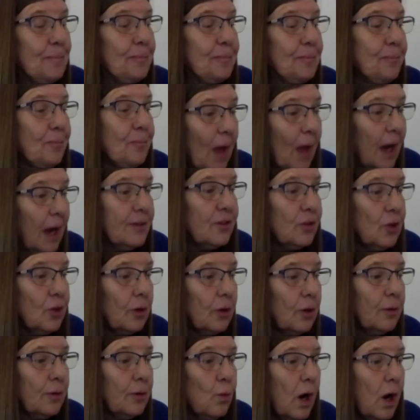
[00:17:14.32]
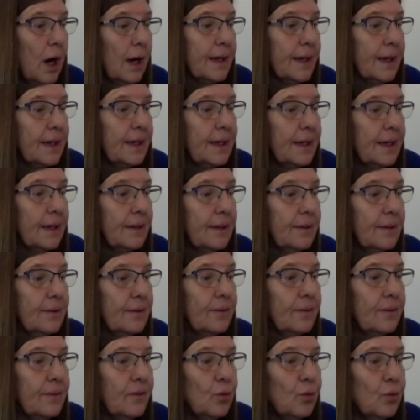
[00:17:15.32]
I started walking, and
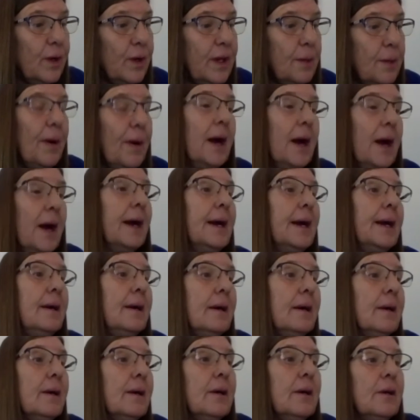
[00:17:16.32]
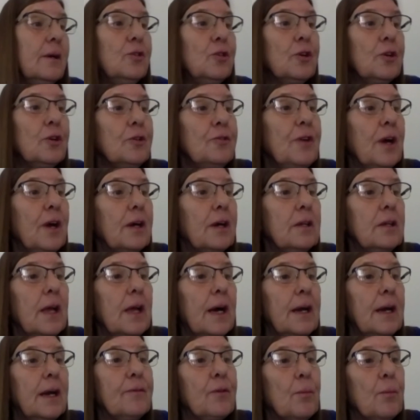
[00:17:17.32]
Sweetie Pie took her knuckle
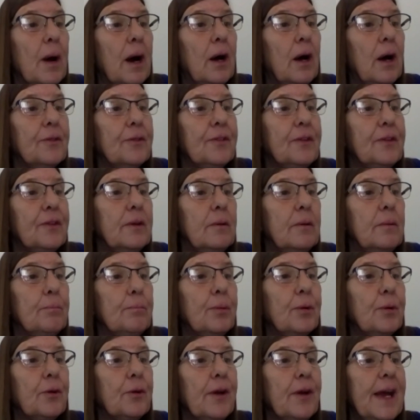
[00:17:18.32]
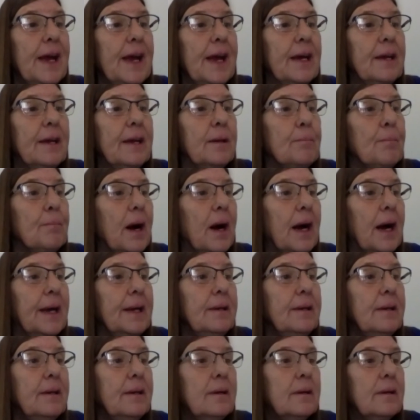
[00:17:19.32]
out of her mouth and put her hand in
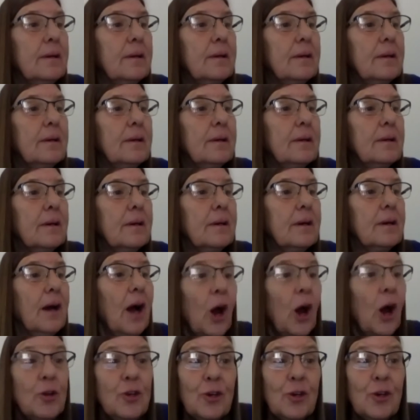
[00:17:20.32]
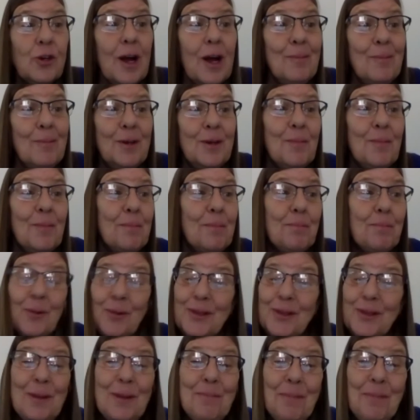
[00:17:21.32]
mine. Are you coming to my
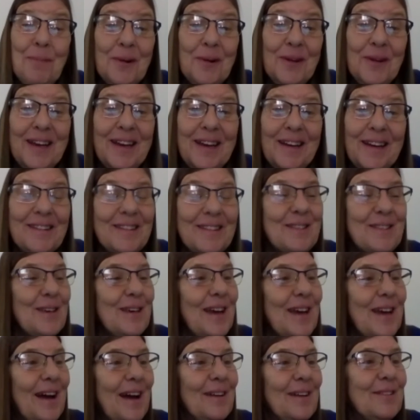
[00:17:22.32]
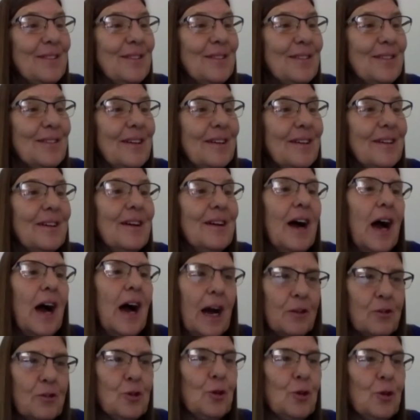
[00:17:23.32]
birthday party? She asked.
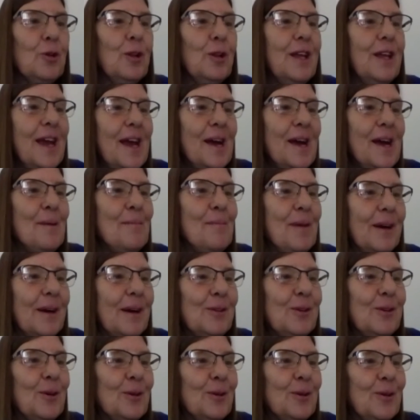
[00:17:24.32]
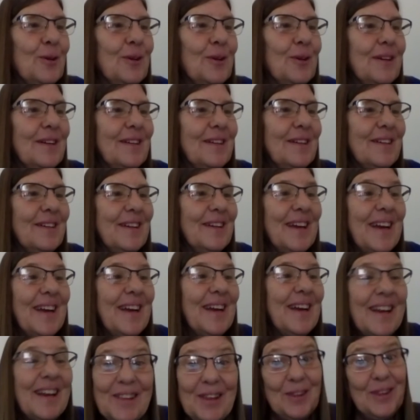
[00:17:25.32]
I surely am, I told her.
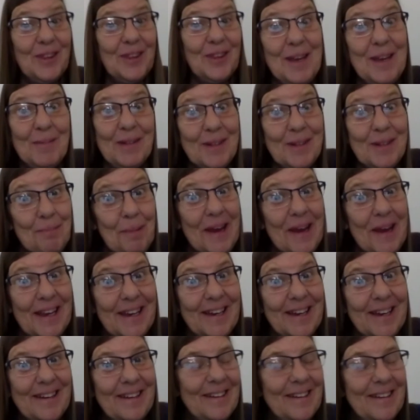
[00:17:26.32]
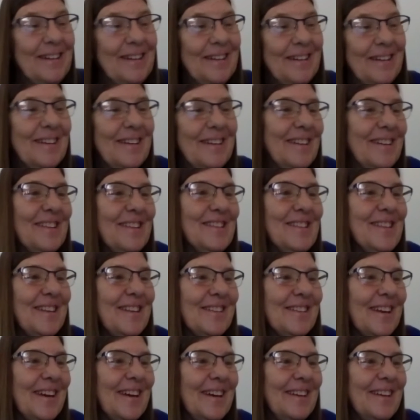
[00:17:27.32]
The theme is pink, she
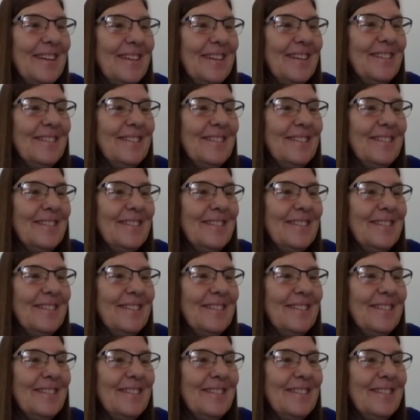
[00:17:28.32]
said.